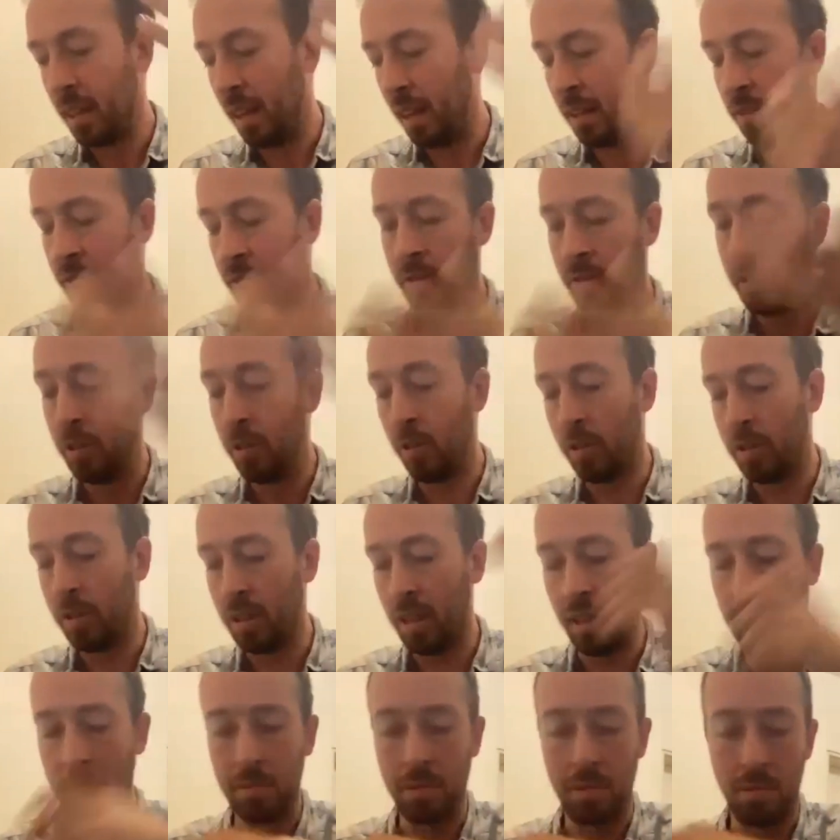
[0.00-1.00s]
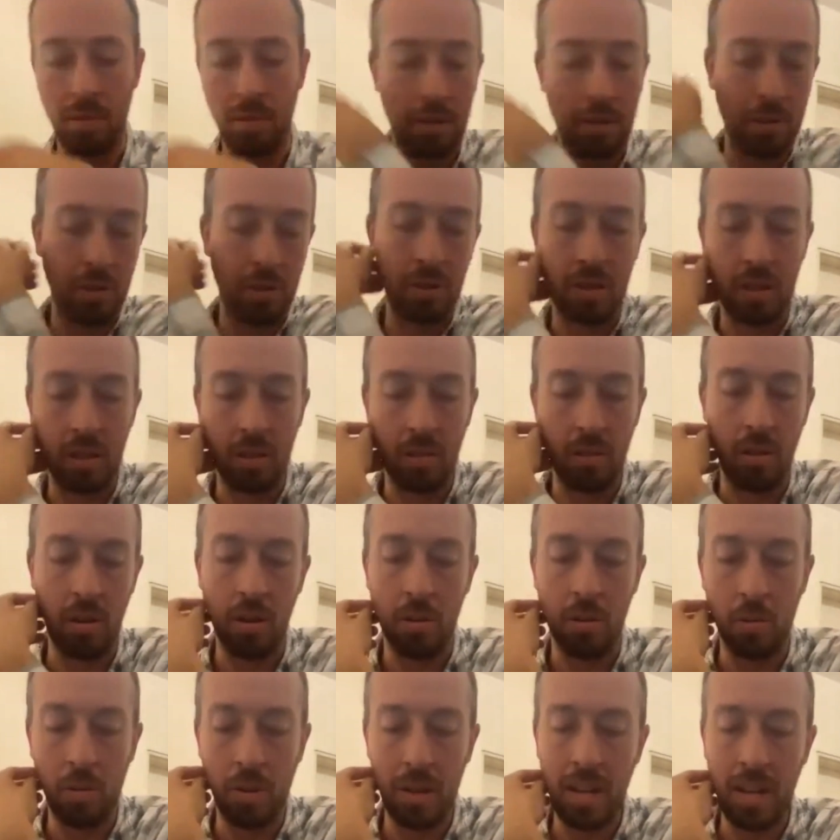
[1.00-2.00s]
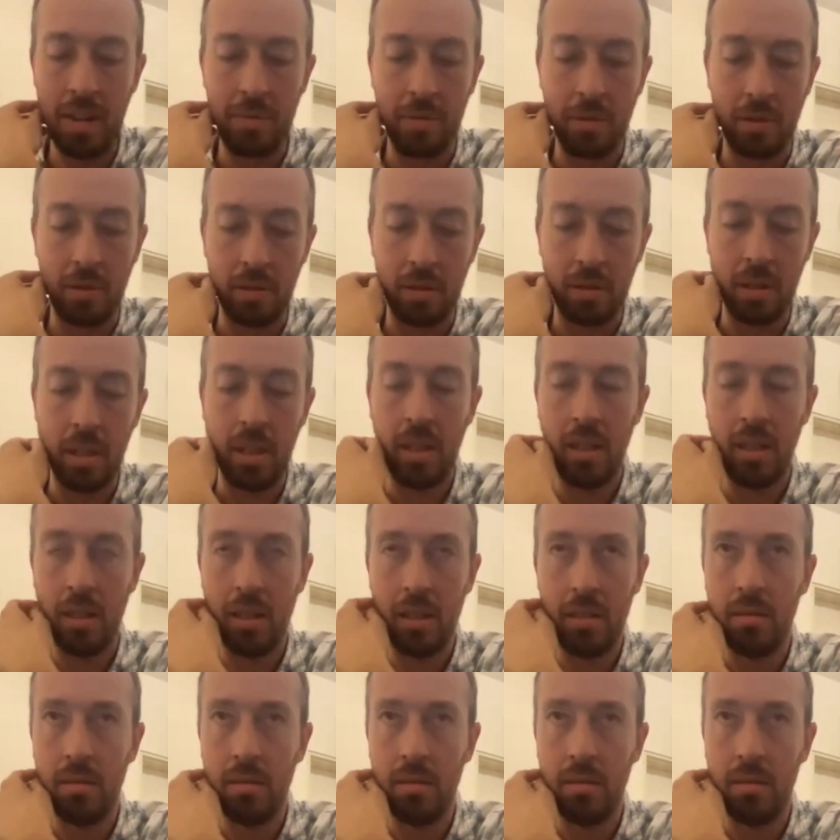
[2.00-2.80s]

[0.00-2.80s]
I don't know, the New York Times or Al Jazeera or whatever